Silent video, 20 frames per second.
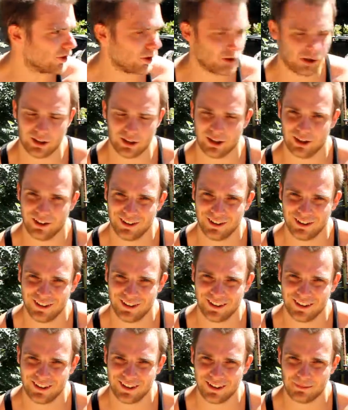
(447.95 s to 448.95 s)
going to
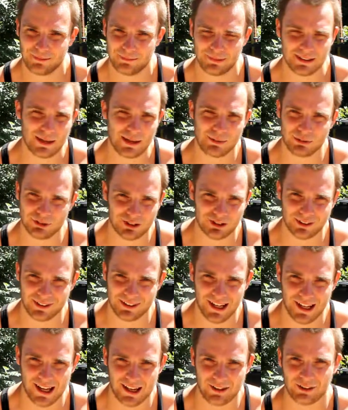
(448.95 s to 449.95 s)
be able to do it
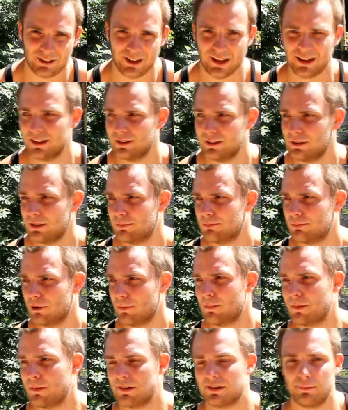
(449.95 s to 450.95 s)
now. Okay, you've probably
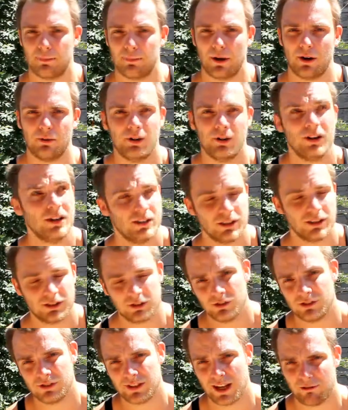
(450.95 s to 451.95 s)
missed the boat. The
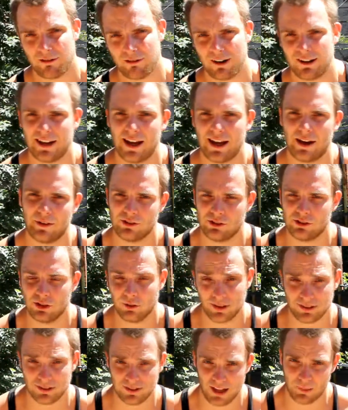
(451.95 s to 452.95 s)
sun's out right now. In 2
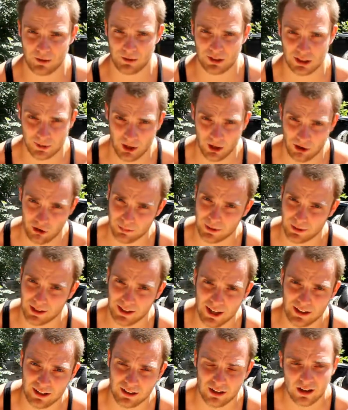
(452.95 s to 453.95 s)
weeks' time, it's going to be horrible
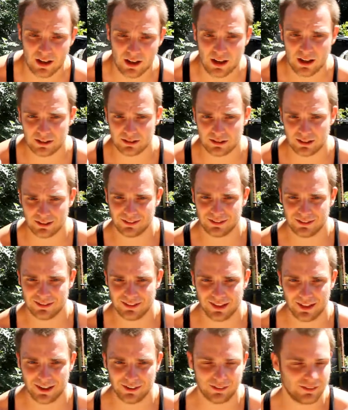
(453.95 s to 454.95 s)
again. So you
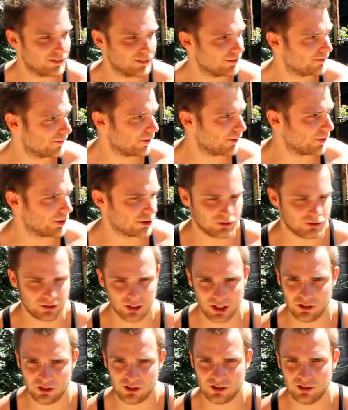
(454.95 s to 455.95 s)
know, focus your
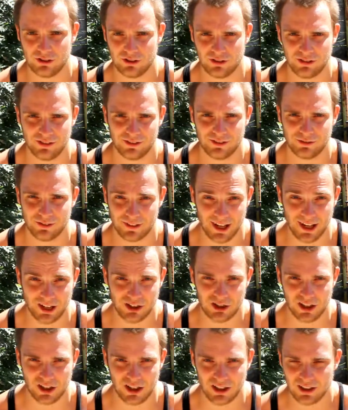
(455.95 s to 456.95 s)
attention for next
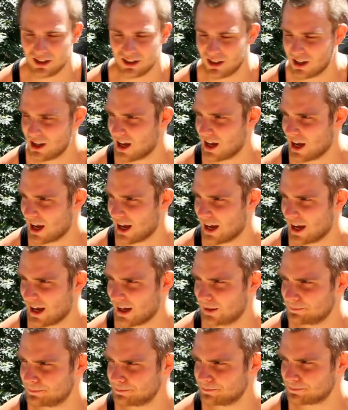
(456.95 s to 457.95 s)
year.
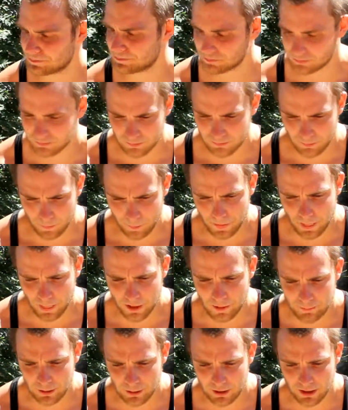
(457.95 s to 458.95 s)

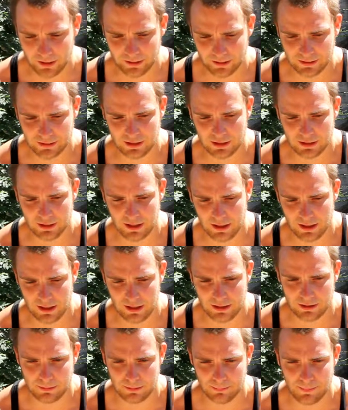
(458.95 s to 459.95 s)
But like
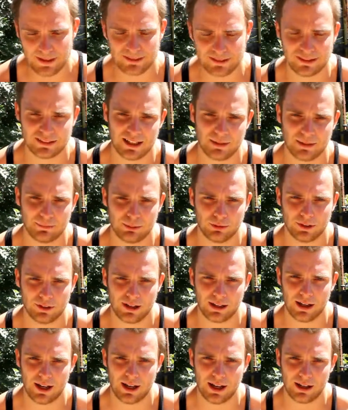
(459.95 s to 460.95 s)
the best example, and
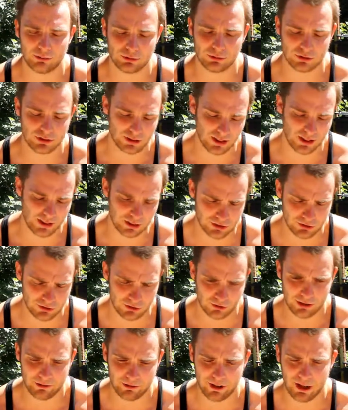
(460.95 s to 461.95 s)
I would
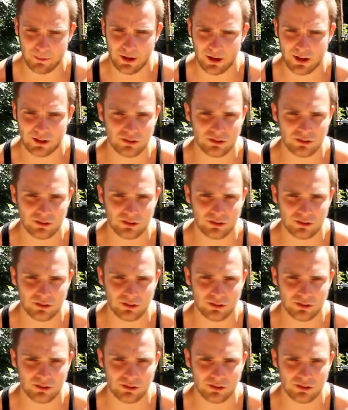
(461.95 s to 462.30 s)
strongly recommend